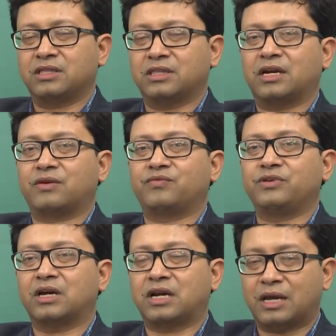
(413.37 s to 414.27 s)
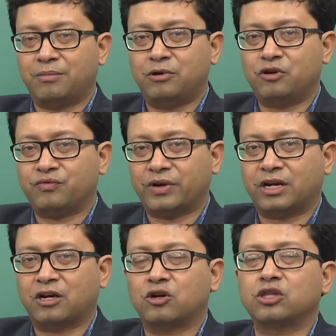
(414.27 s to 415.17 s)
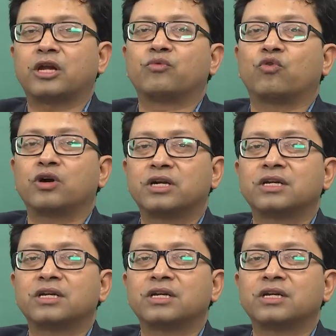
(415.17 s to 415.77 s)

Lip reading: that we are able to find out that what